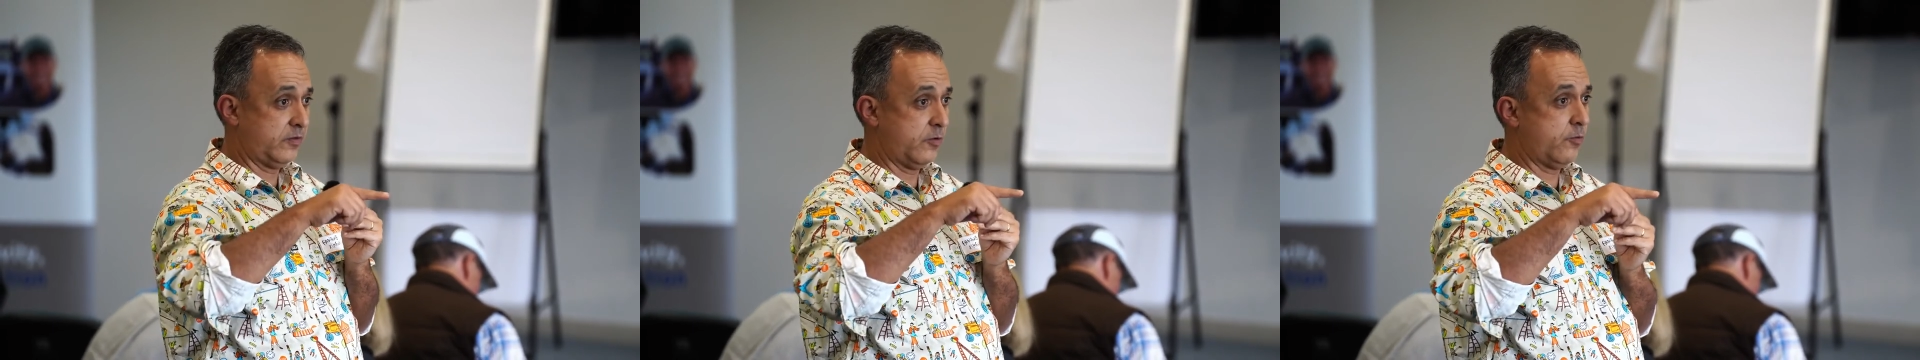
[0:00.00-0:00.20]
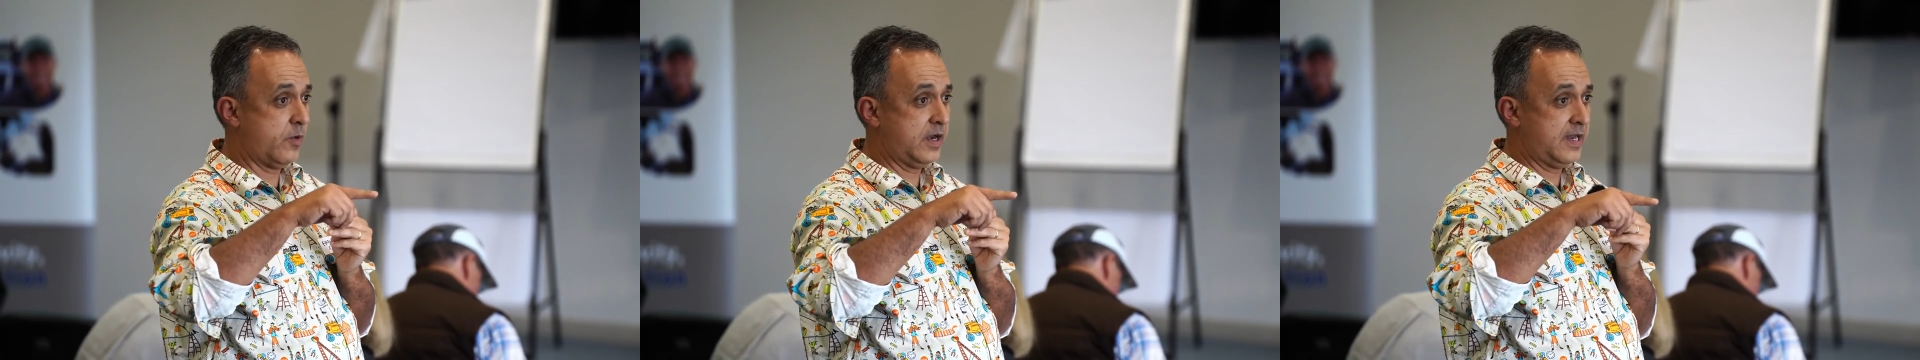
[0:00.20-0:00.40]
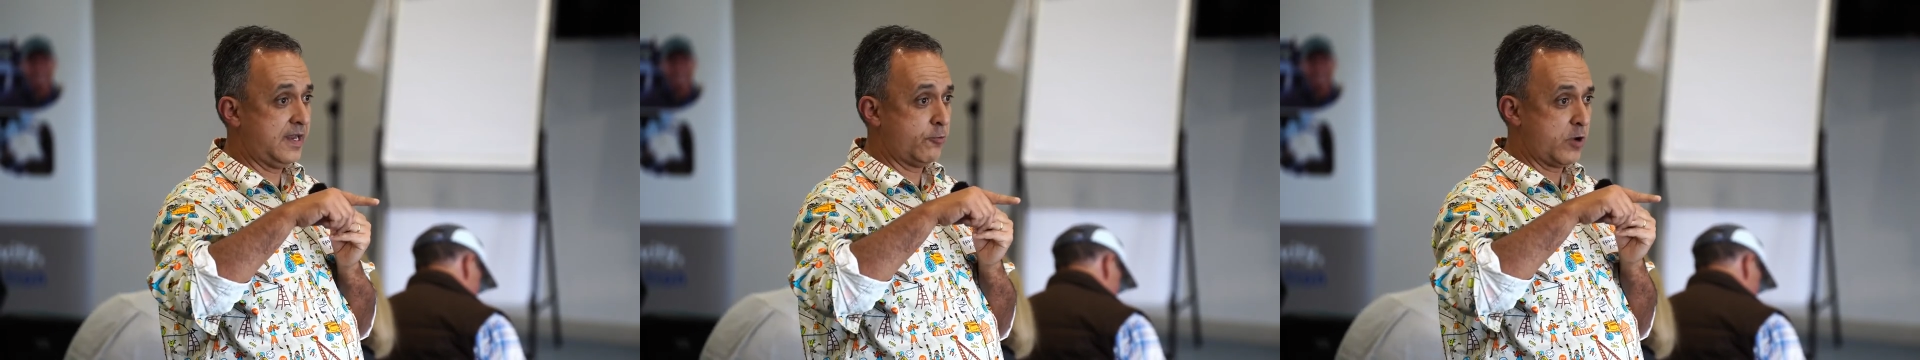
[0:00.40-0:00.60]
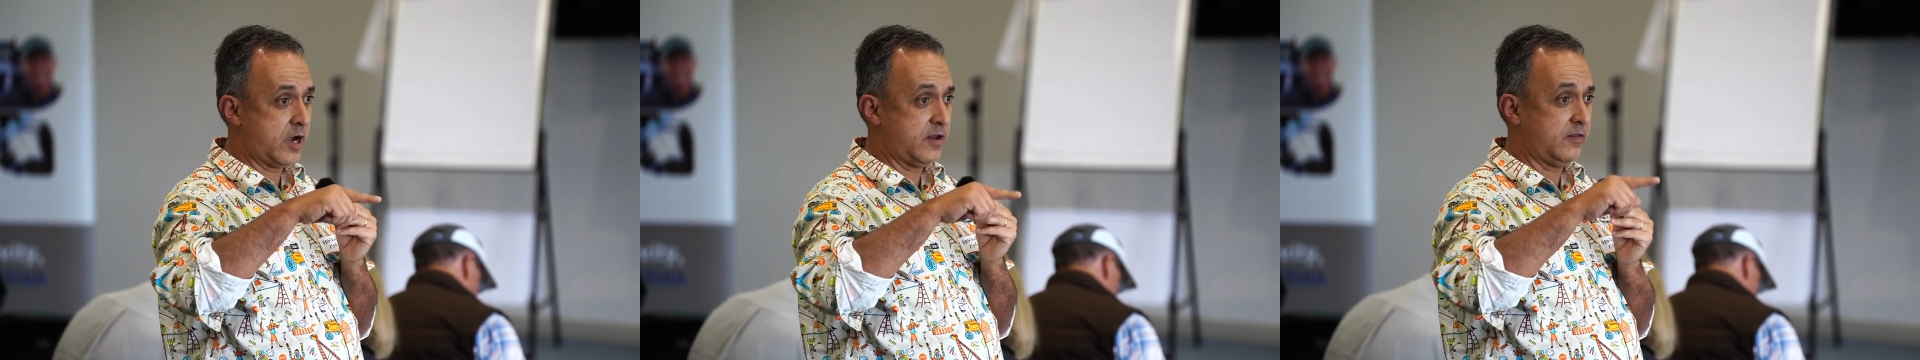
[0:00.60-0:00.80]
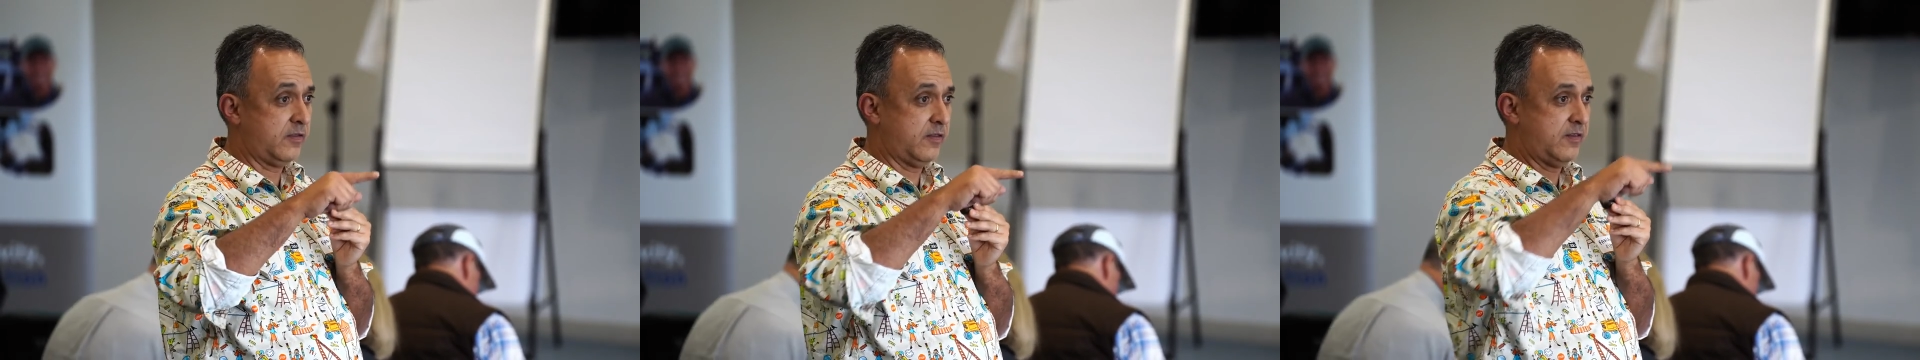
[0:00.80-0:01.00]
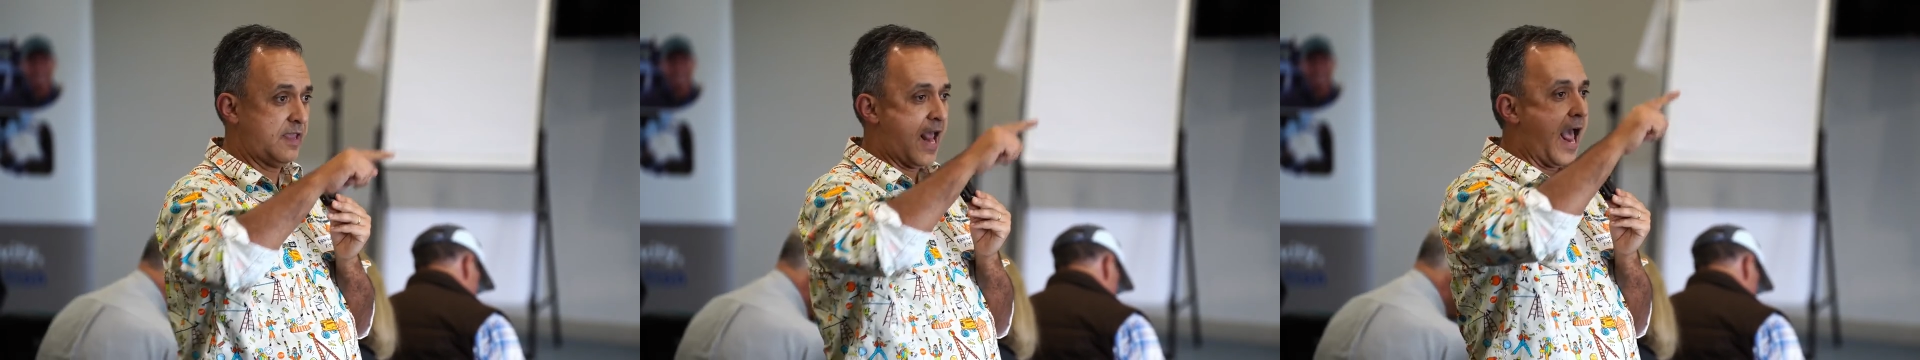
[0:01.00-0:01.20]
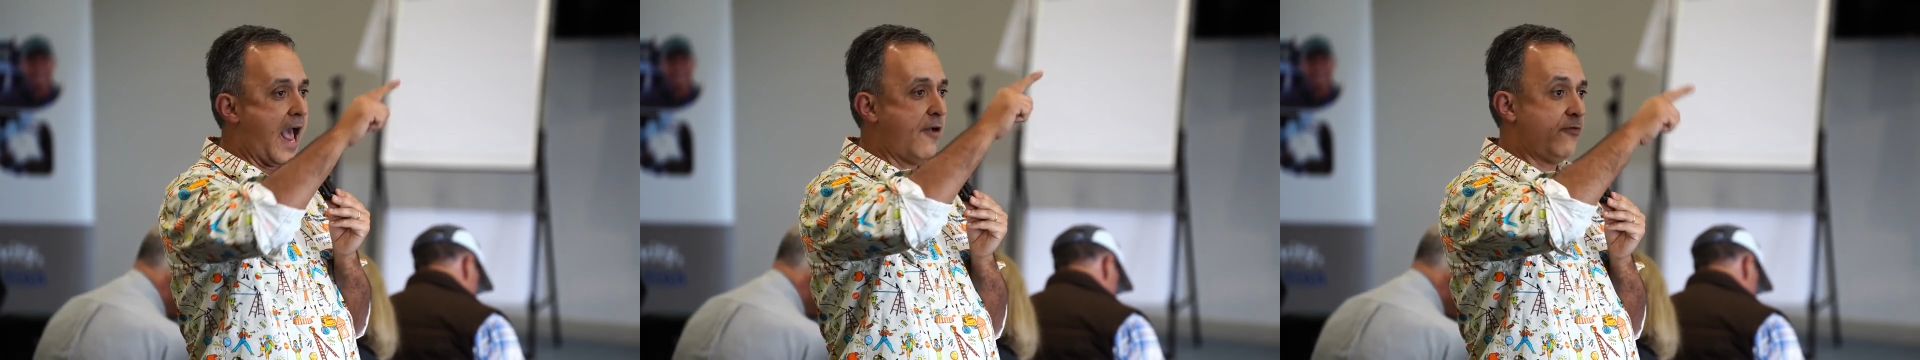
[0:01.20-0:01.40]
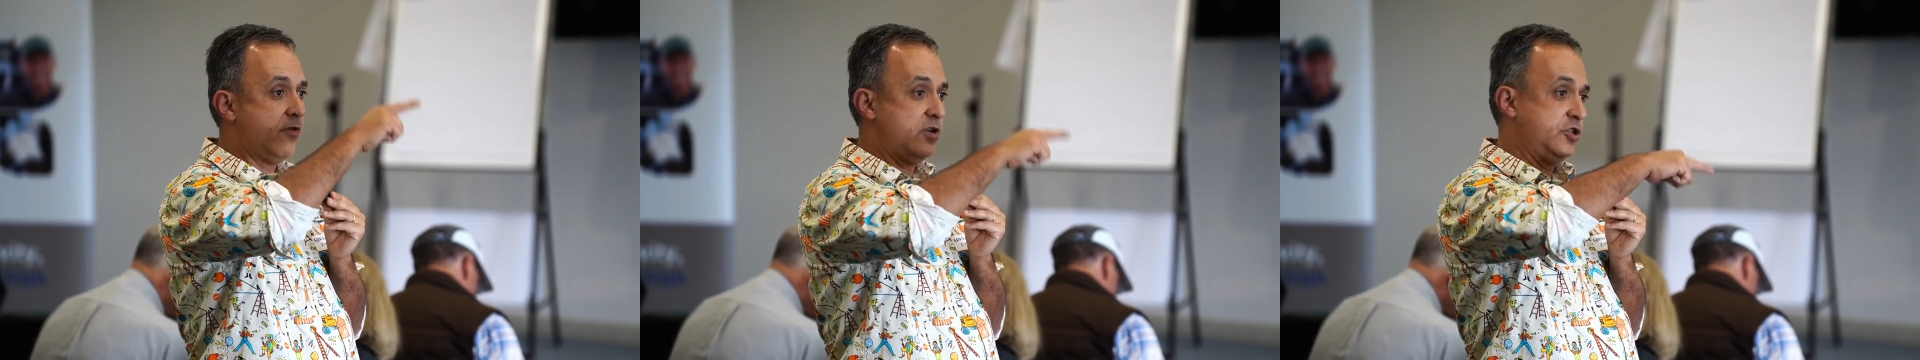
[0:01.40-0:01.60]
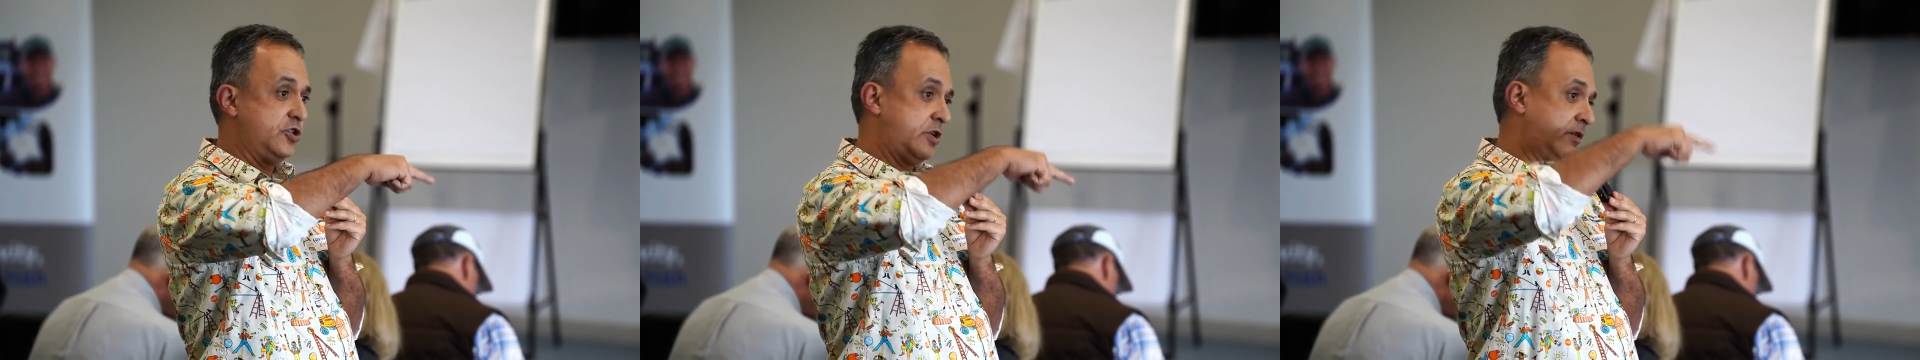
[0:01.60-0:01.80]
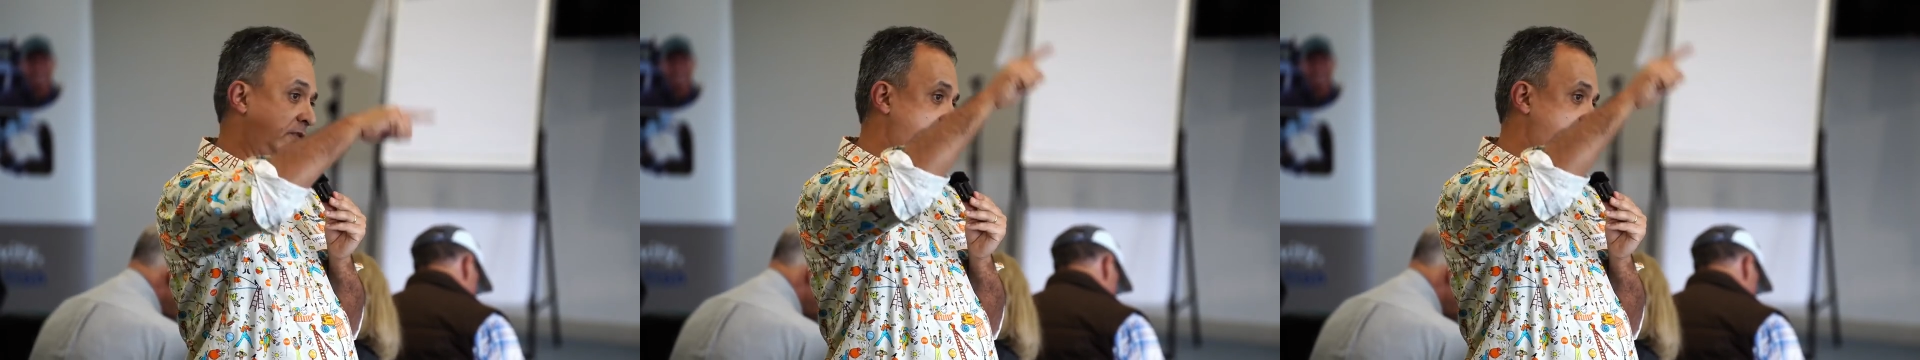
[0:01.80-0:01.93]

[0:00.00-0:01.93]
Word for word: So what it credits is the average